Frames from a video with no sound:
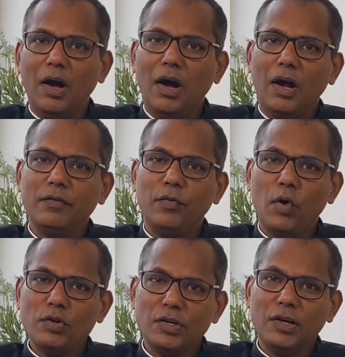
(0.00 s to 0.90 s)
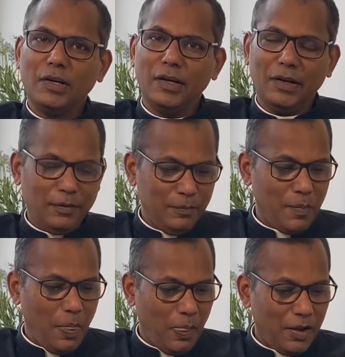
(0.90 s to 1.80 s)
unfortunately,
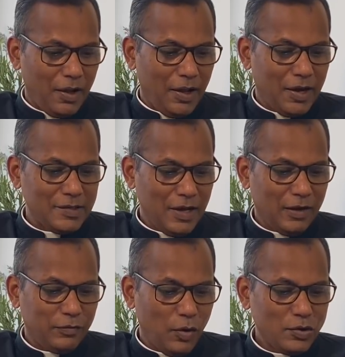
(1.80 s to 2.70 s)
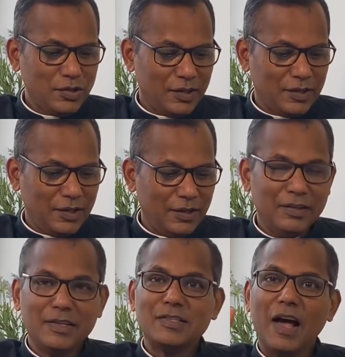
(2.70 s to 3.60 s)
and I say unfortunately,
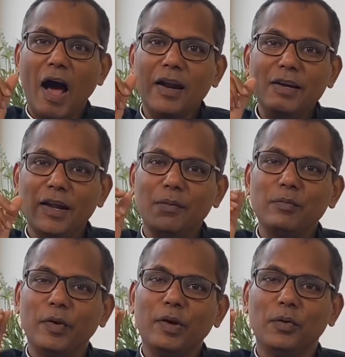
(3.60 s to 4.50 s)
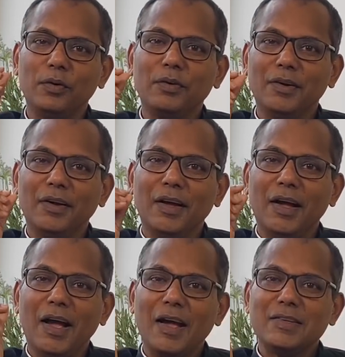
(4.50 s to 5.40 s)
this unnamed widow
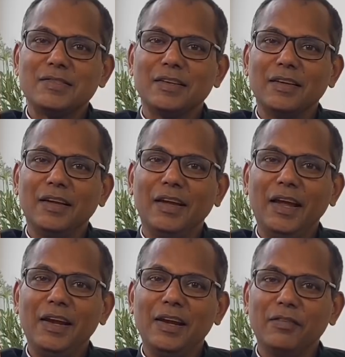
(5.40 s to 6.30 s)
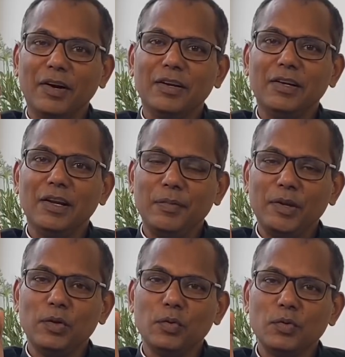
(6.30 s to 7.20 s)
has inadvertently
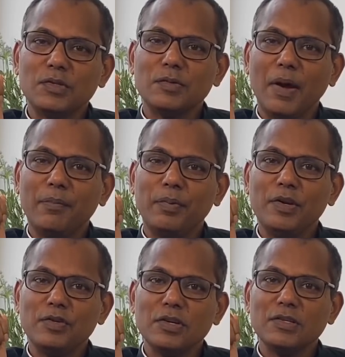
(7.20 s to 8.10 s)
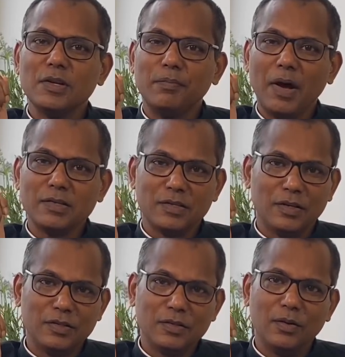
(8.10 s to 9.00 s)
been used by preachers and
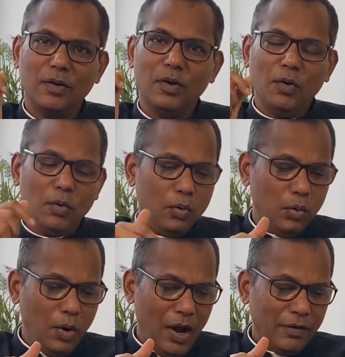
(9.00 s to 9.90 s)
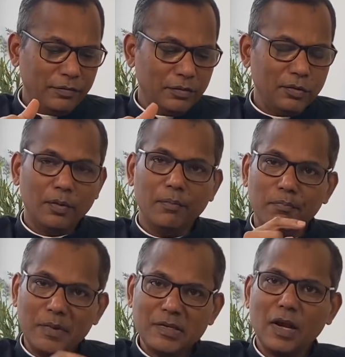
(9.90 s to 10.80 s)
pastors who have
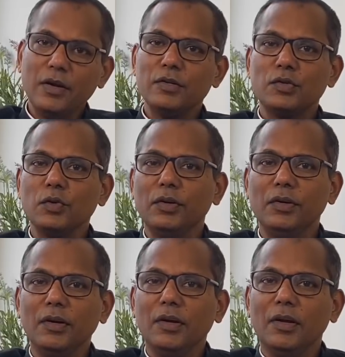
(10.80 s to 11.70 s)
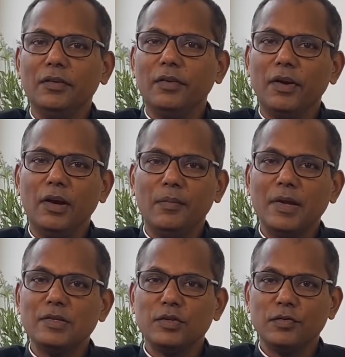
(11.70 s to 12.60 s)
misunderstood the real
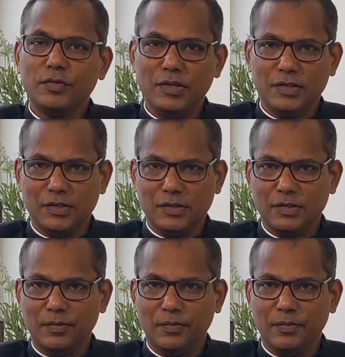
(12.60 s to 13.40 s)
message of Jesus.